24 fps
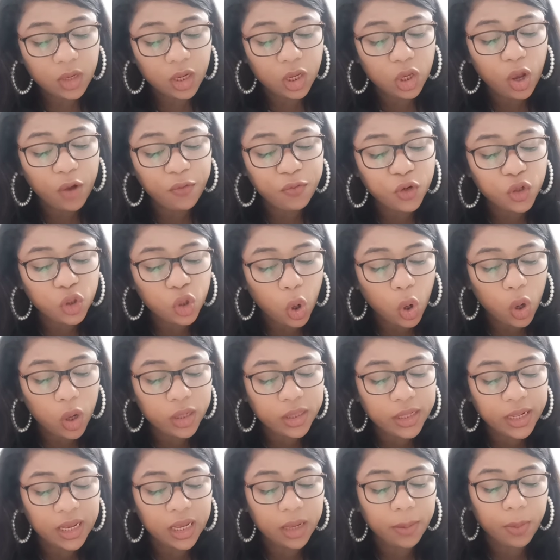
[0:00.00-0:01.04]
You have to
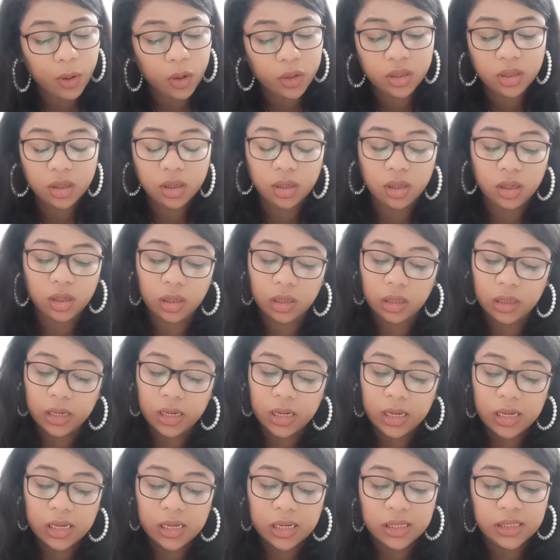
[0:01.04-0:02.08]
think about the
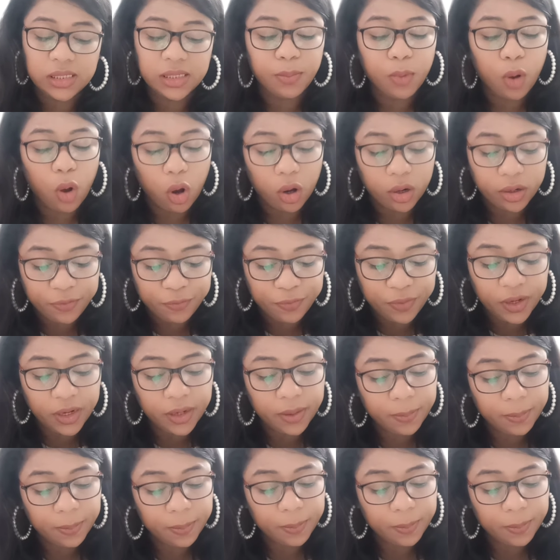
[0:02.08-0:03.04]
demography.